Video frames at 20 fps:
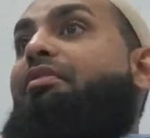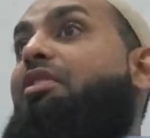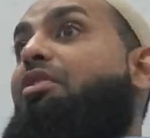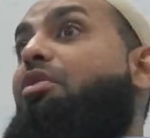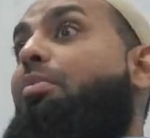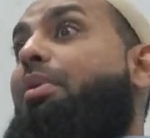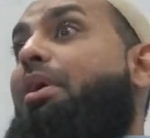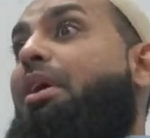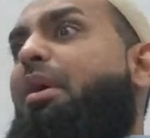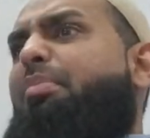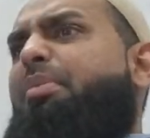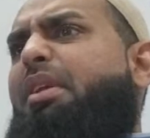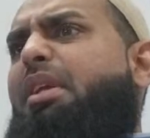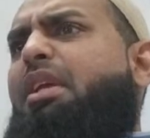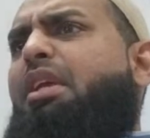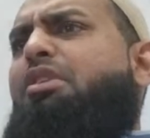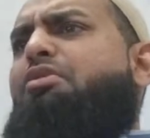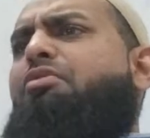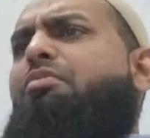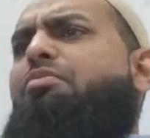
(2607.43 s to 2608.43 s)
to go pick up the
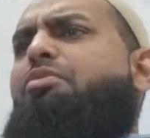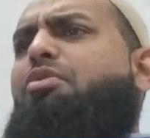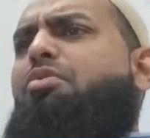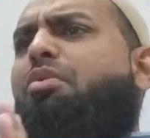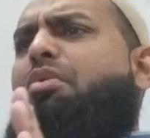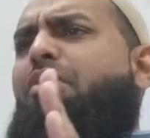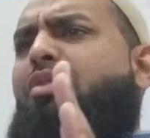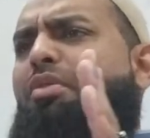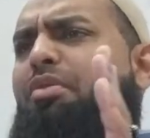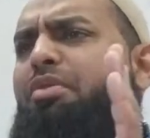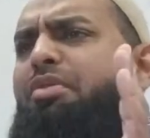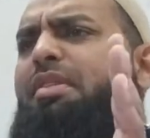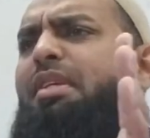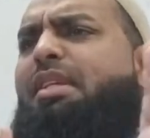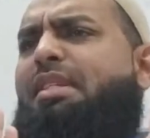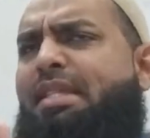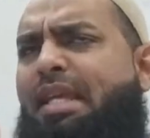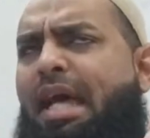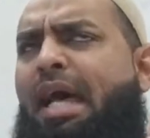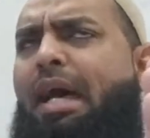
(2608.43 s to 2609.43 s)
kids from school. Those
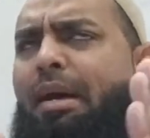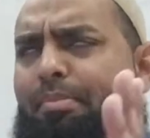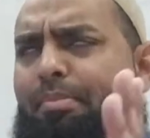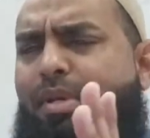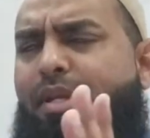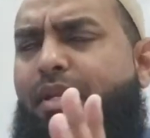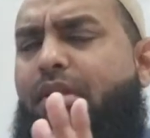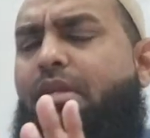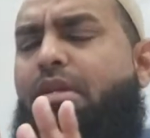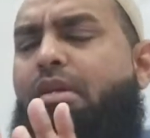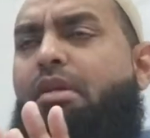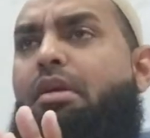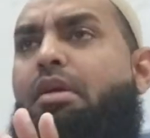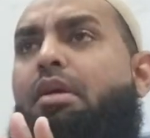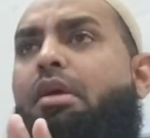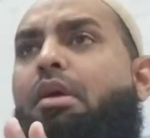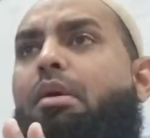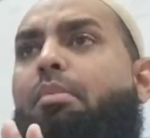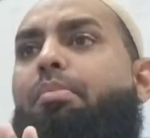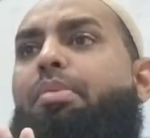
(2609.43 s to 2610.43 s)
things happen.
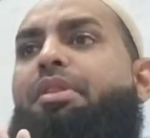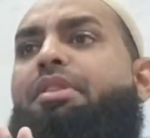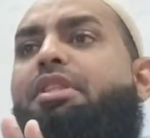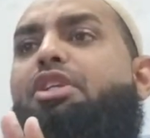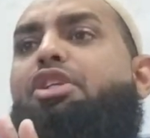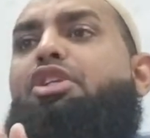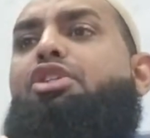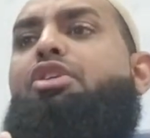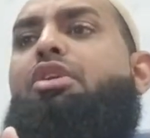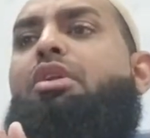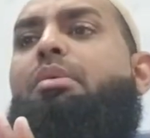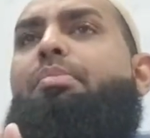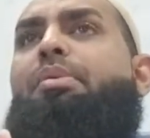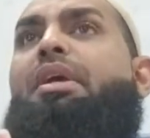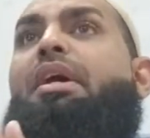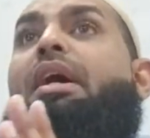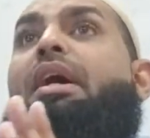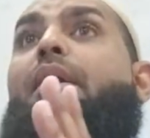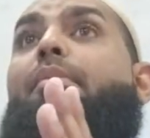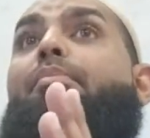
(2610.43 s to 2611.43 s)
But this shouldn't be
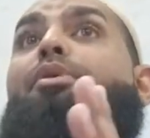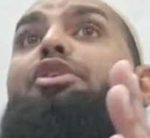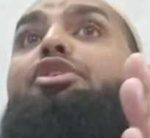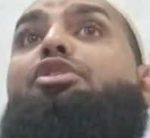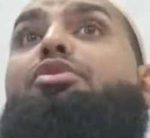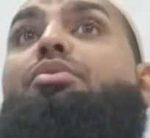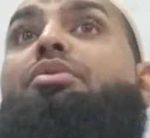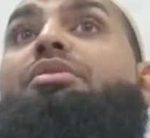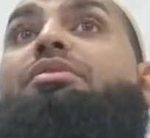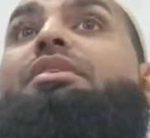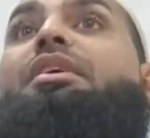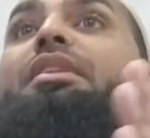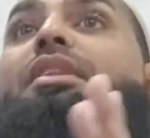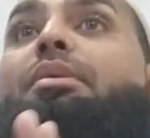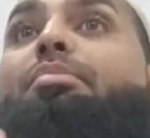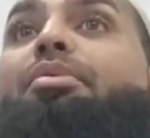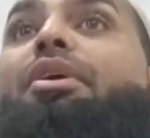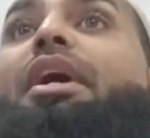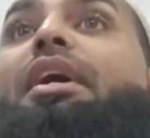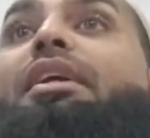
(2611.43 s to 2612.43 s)
a habitual
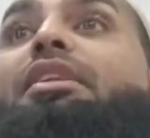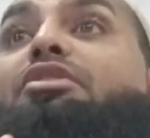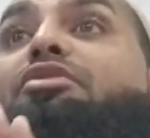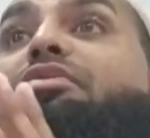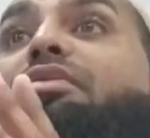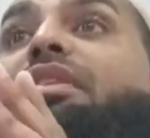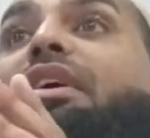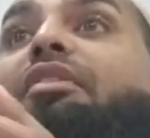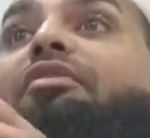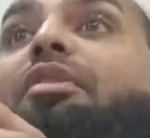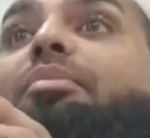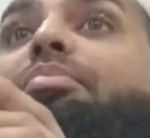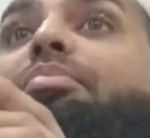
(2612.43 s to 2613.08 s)
daily practice for every